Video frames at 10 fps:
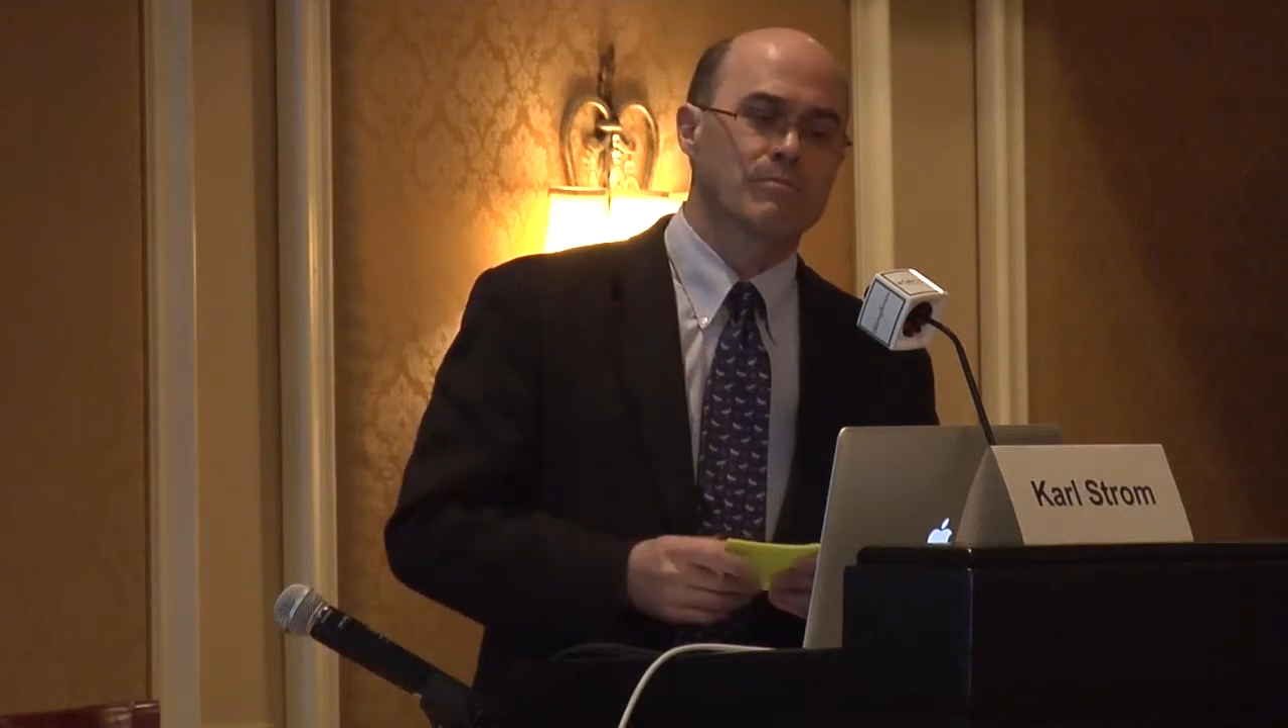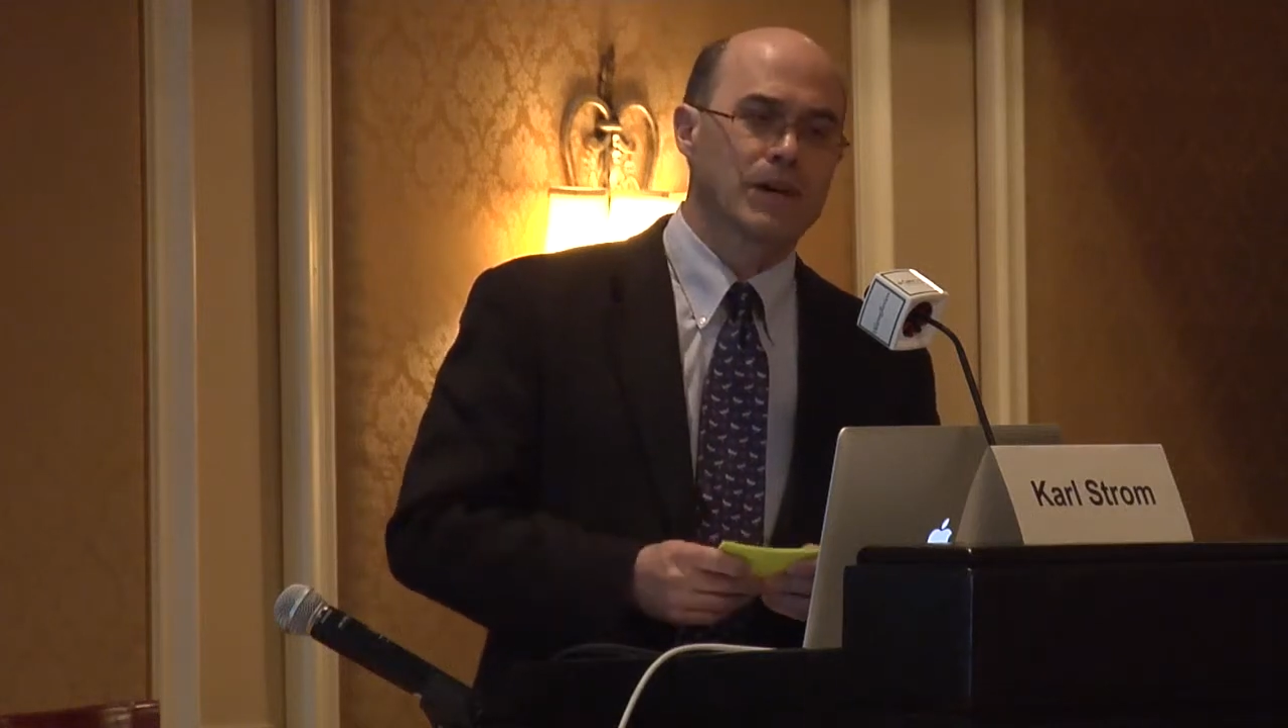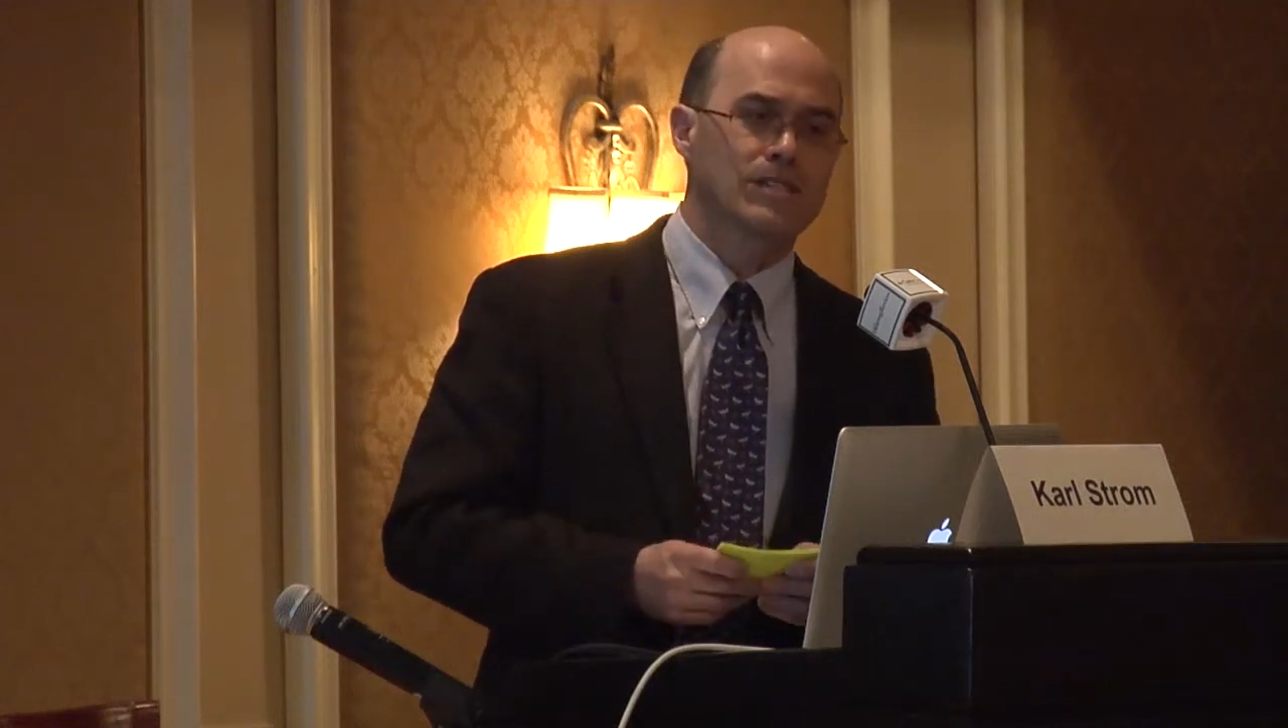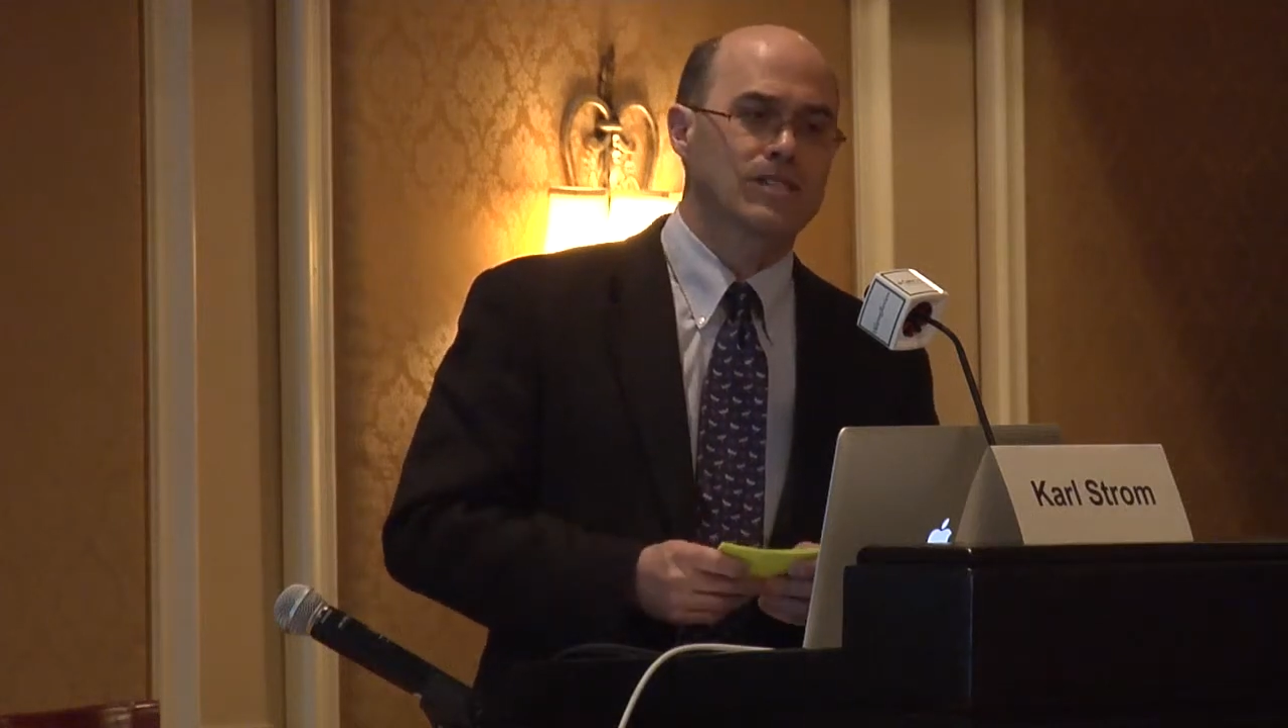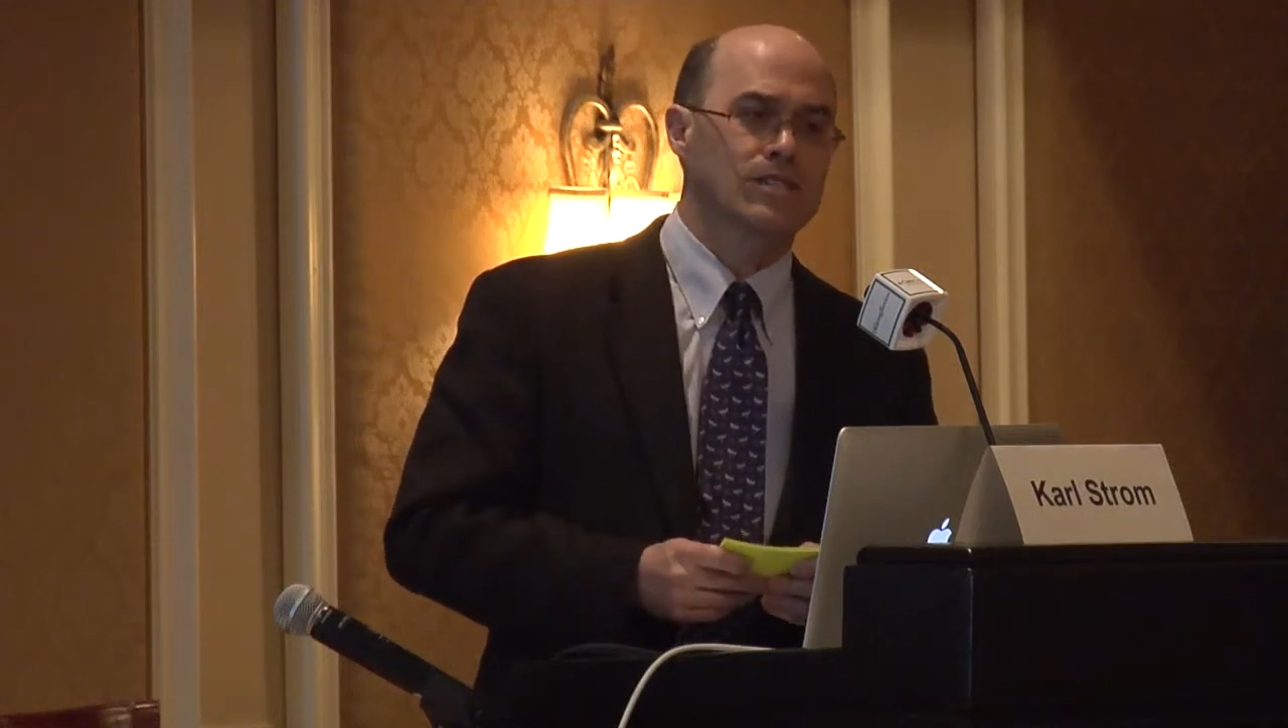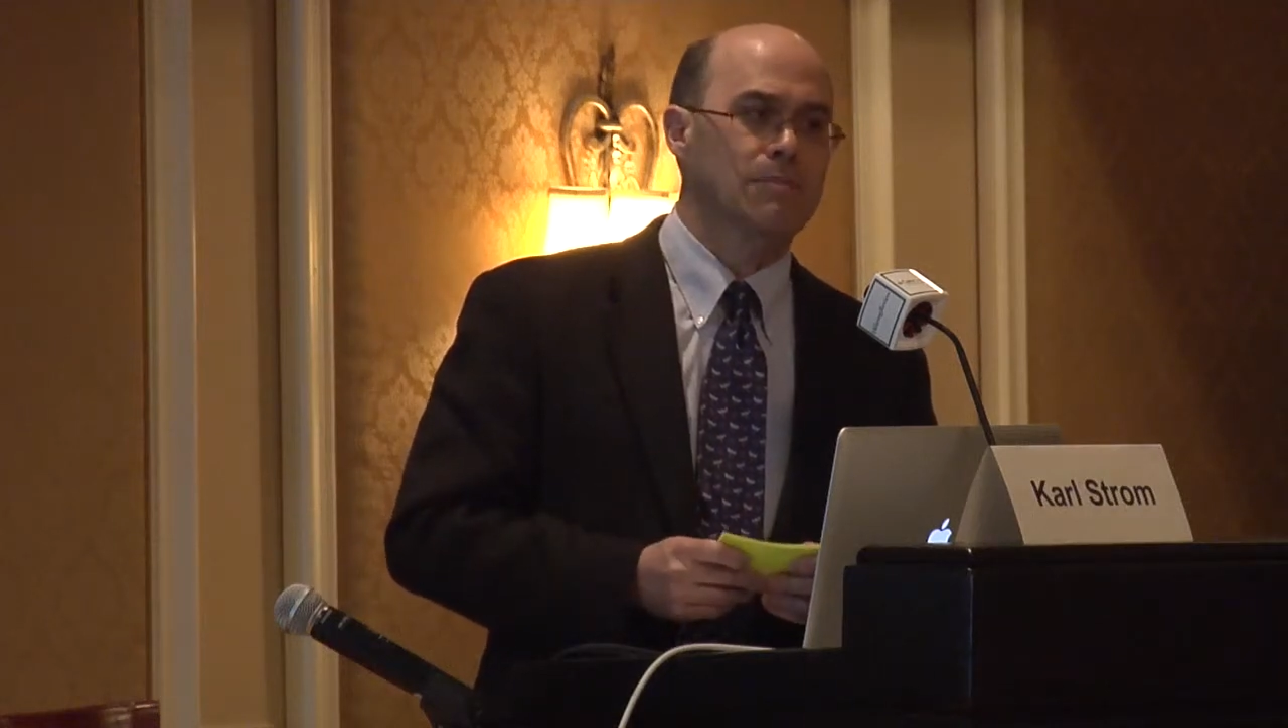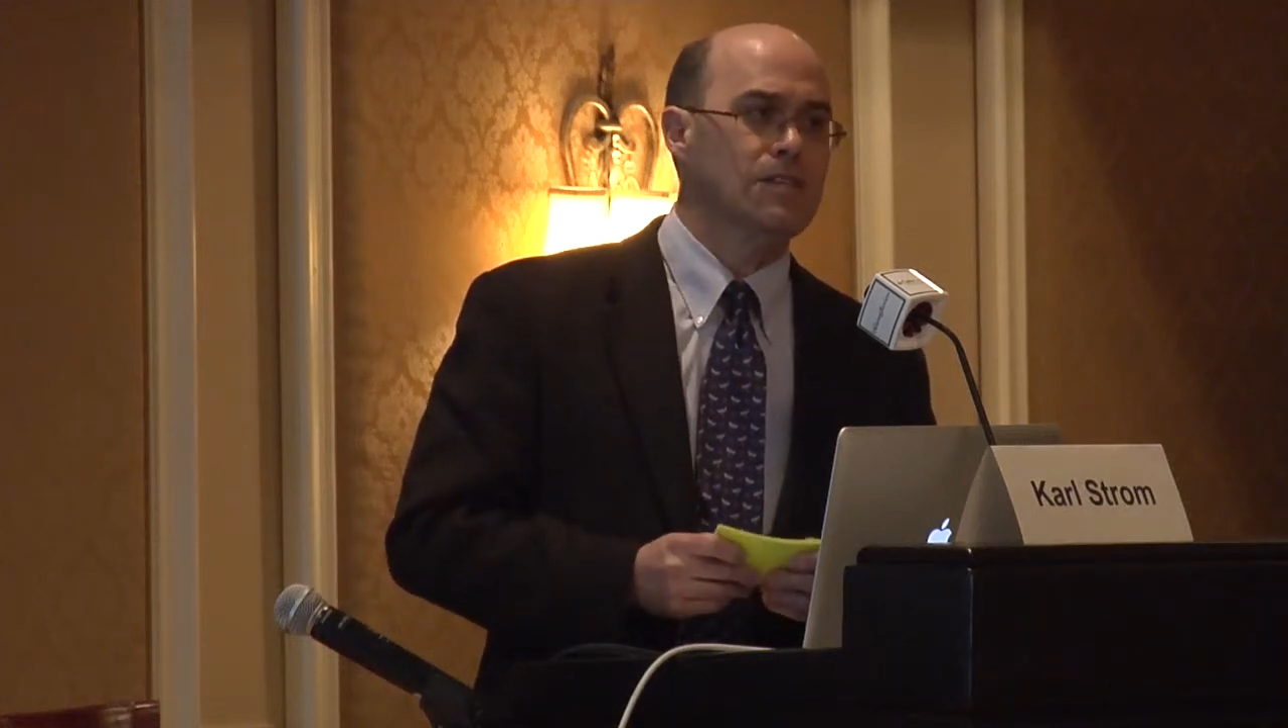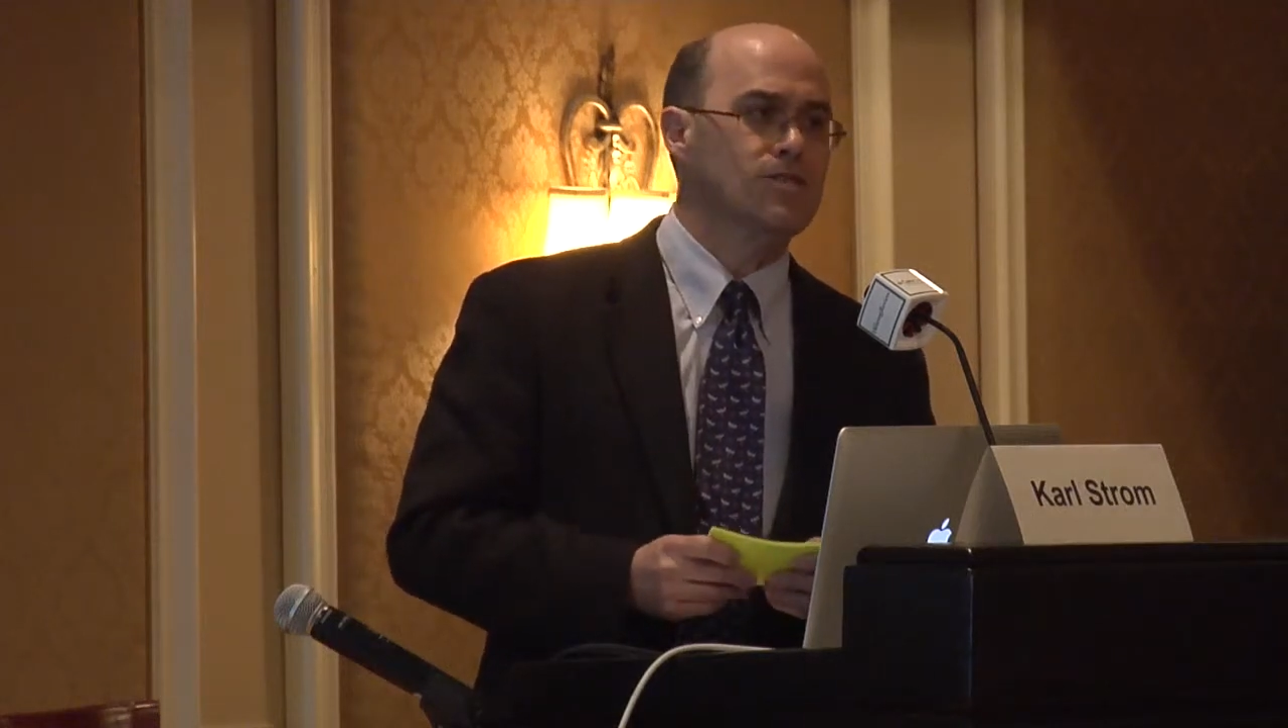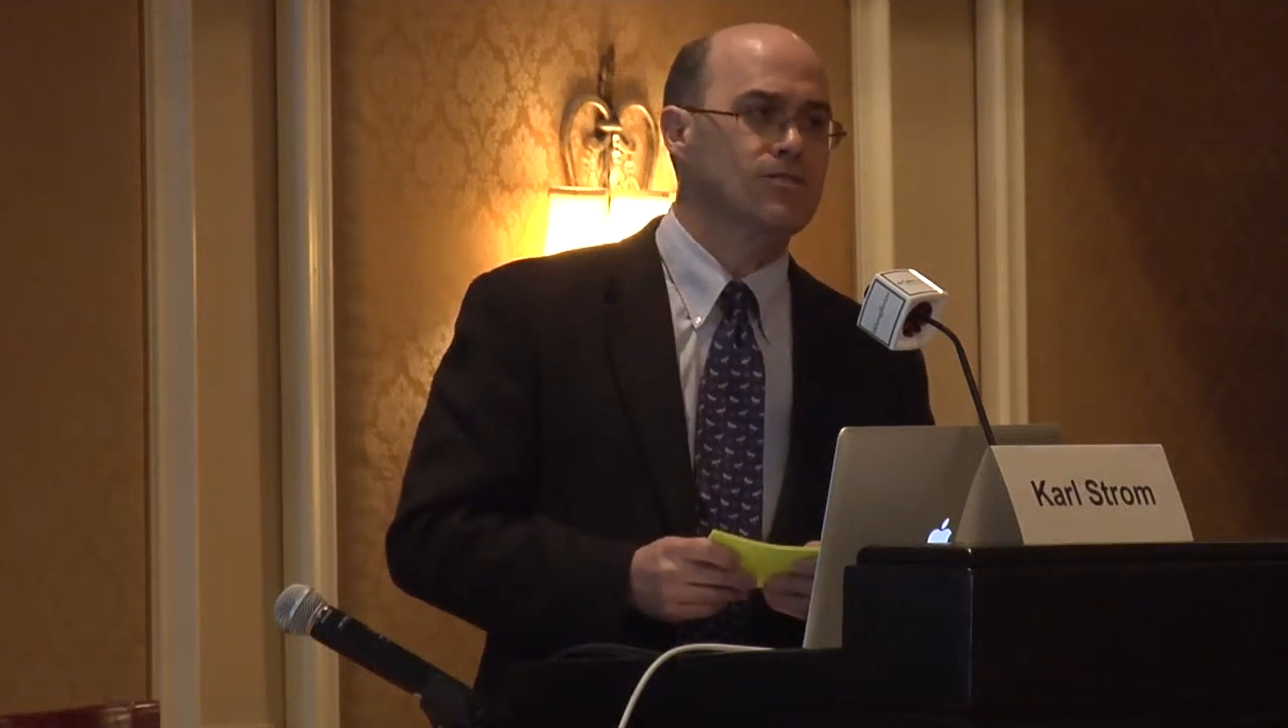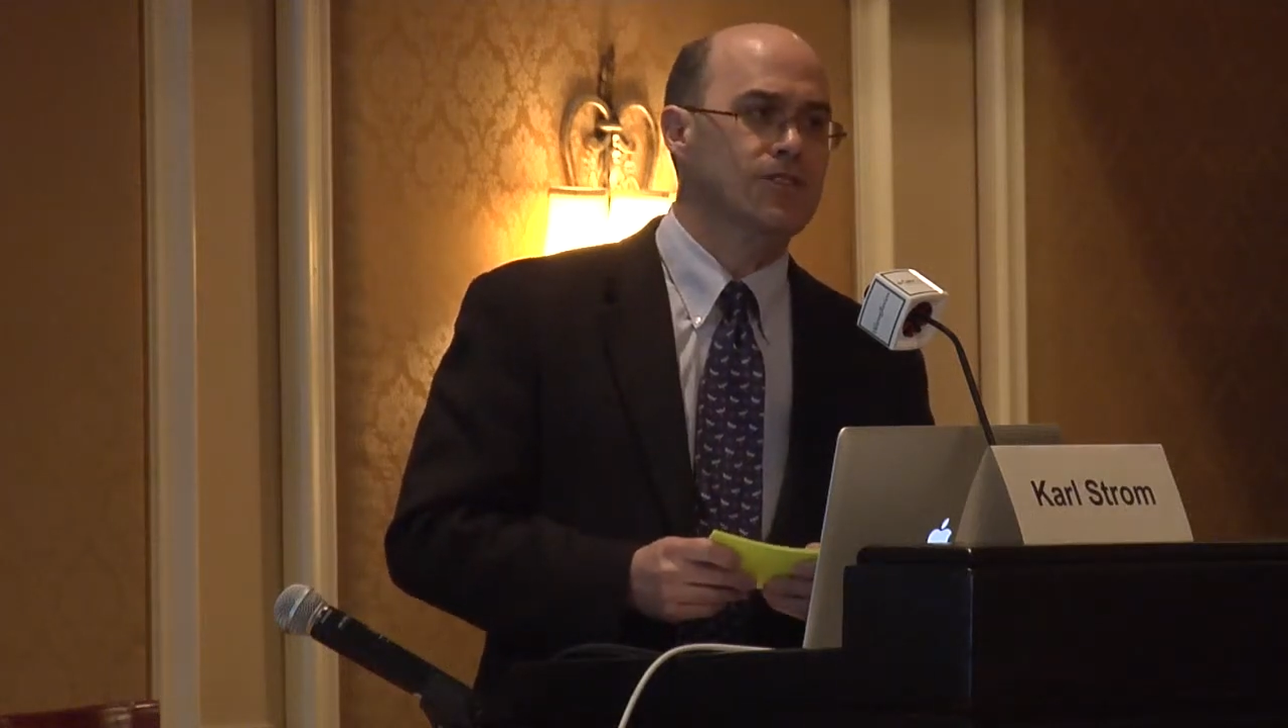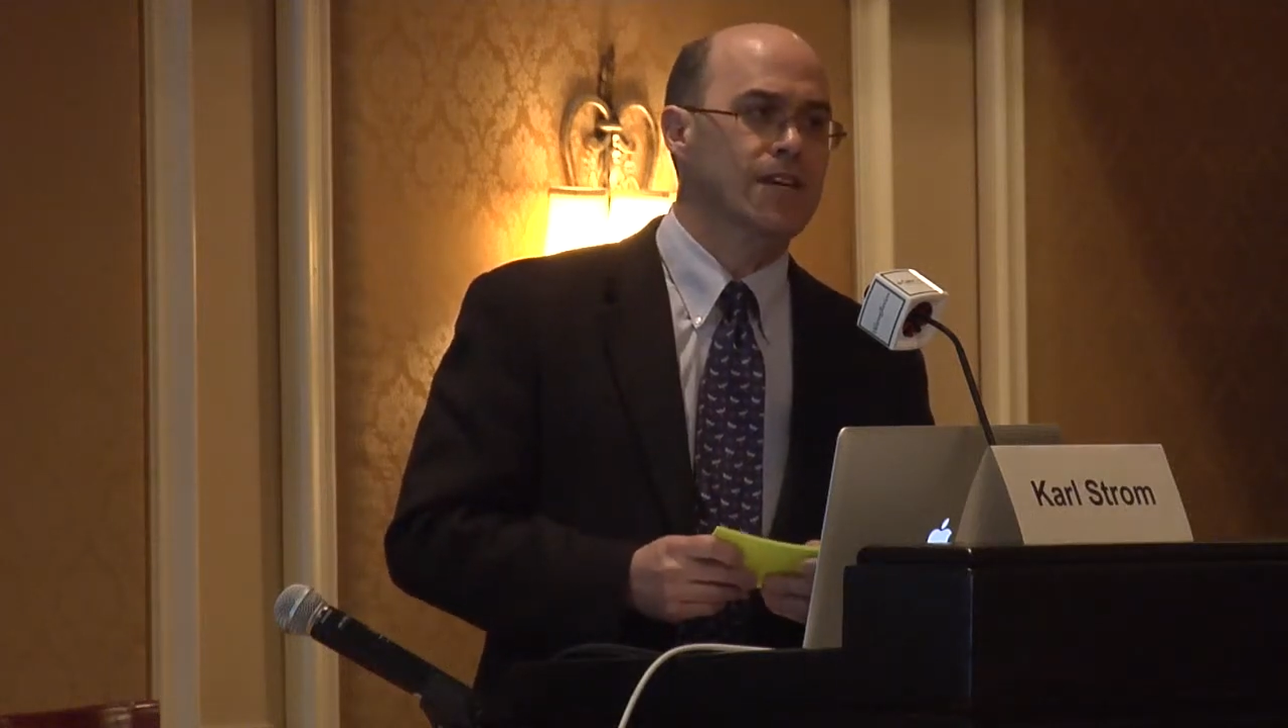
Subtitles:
the best dispensers